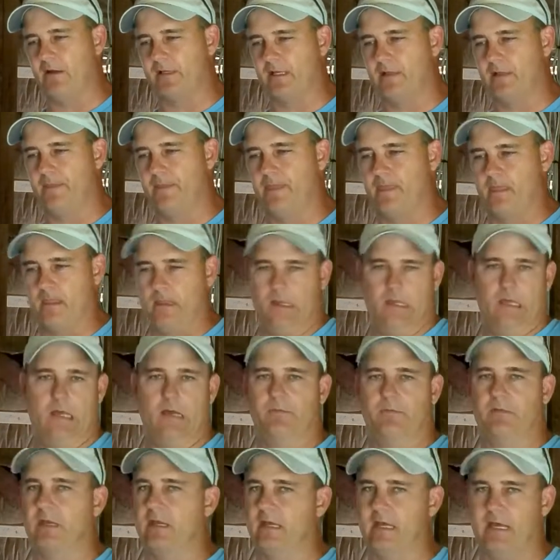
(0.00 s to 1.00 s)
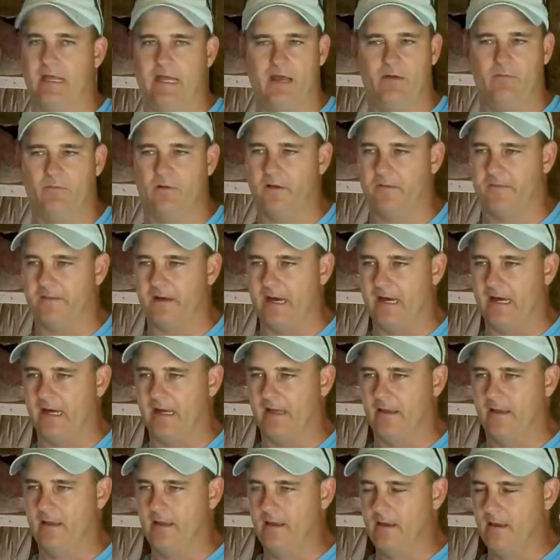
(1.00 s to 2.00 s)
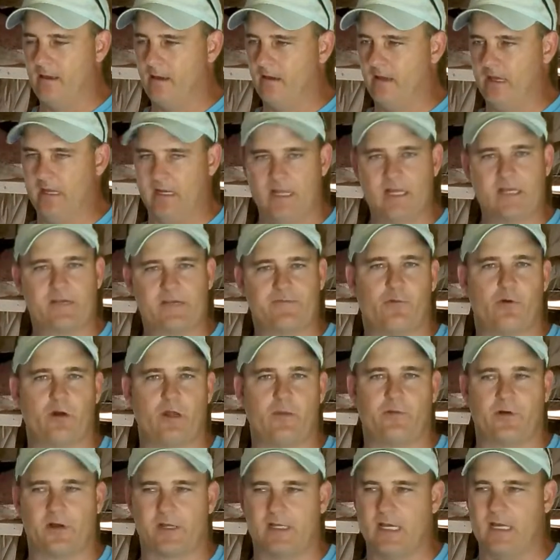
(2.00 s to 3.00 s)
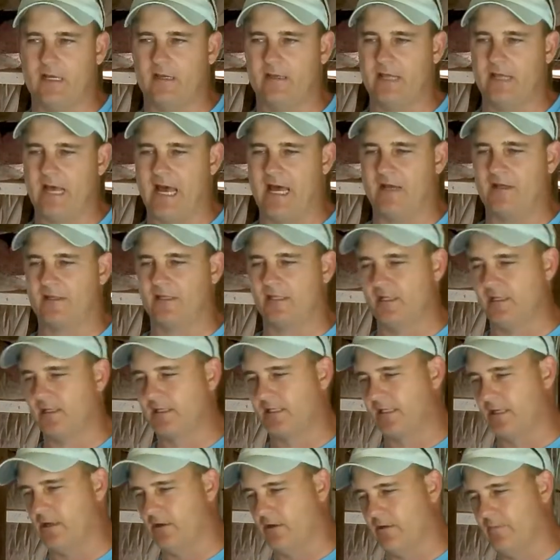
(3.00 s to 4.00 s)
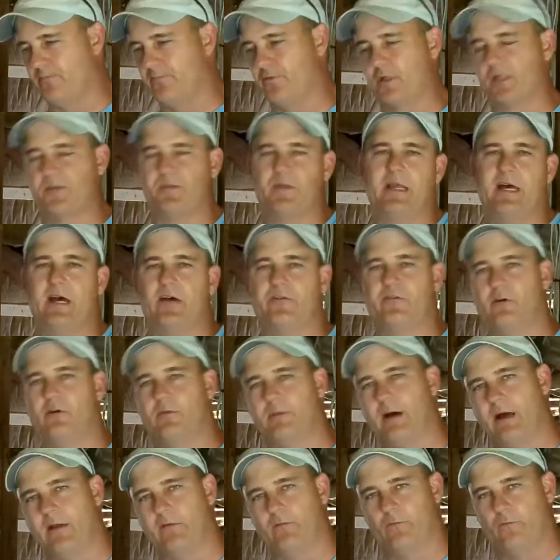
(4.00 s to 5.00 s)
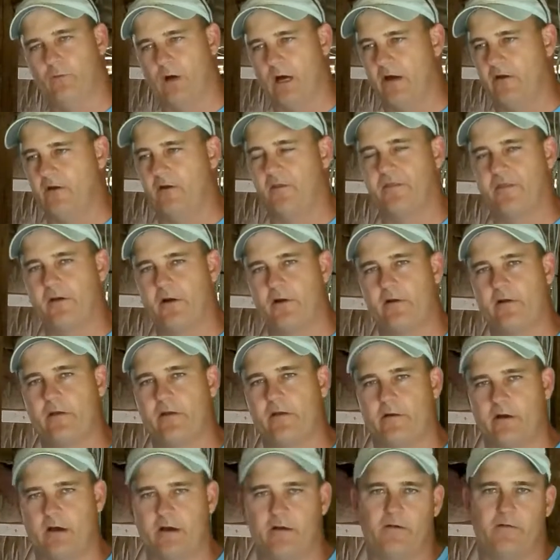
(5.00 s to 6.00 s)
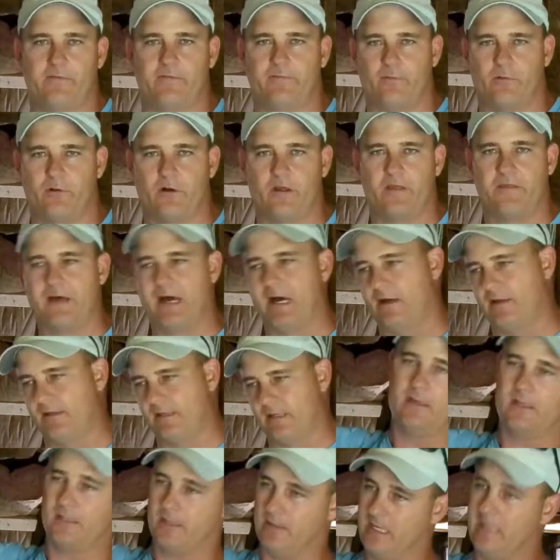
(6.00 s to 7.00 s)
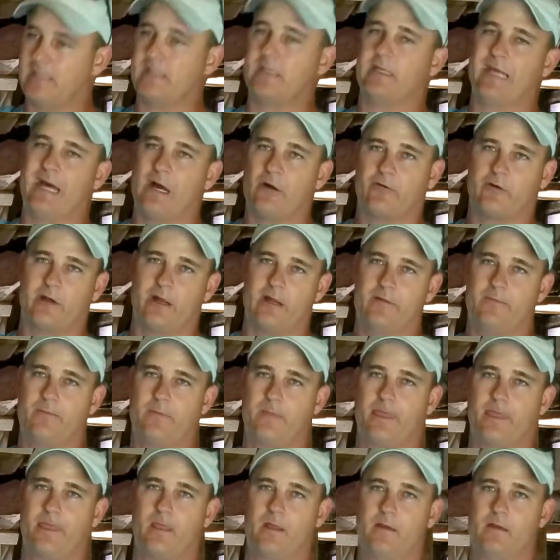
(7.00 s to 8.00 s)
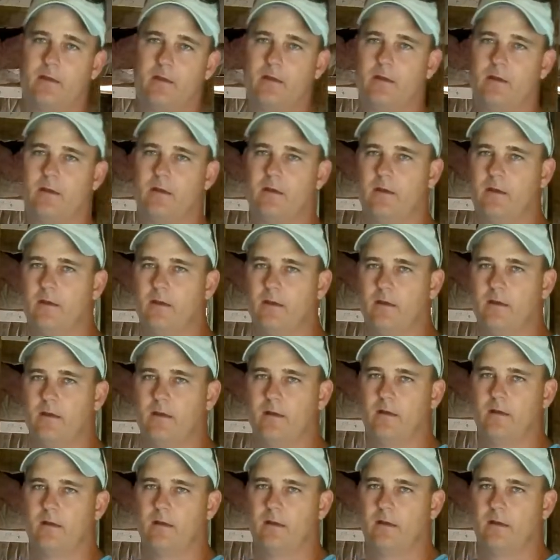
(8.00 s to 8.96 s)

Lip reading: I'm going to get hit with at least 40% in taxes. So it puts me down to about $130,000 or $140,000. So What about the income you'll generate from this?